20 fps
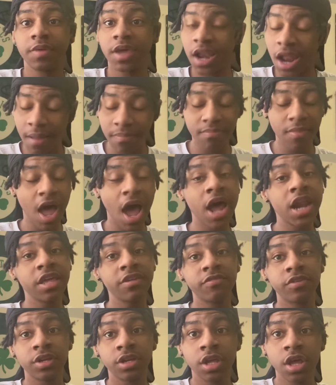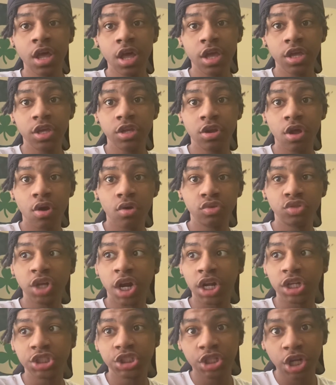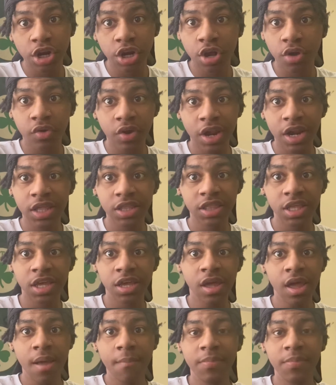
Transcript: And I'm not even, you know, trying to sugarcoat anything,